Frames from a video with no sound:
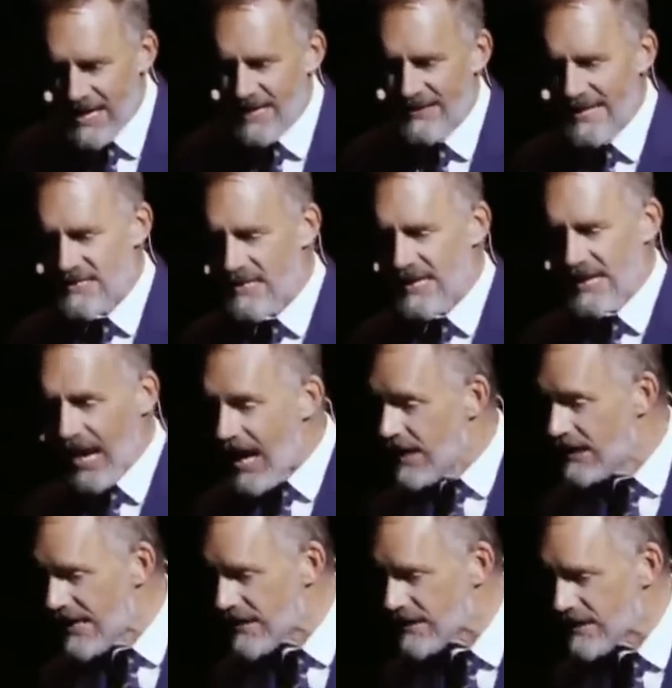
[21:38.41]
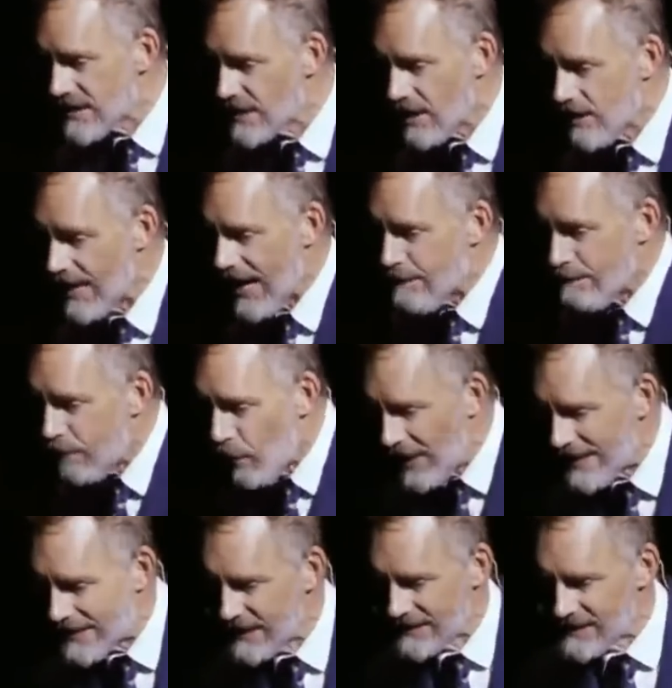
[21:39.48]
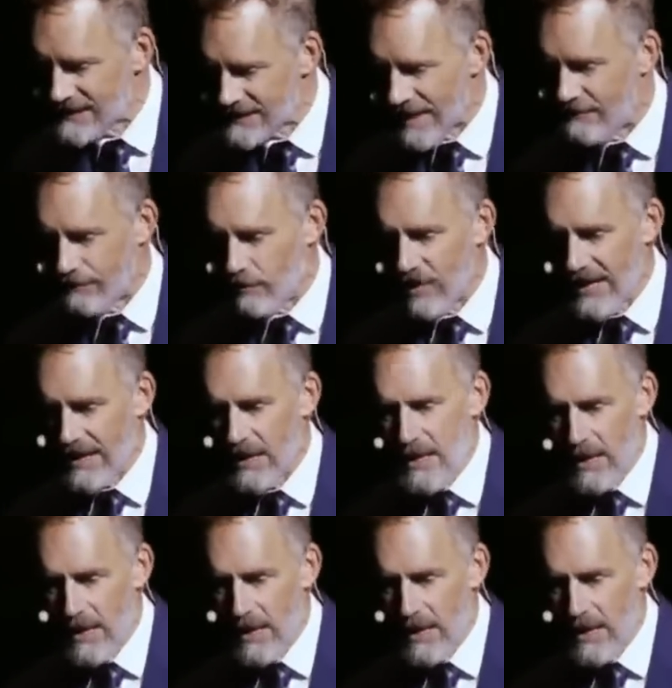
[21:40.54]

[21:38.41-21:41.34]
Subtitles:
that's like unnecessary and pointless suffering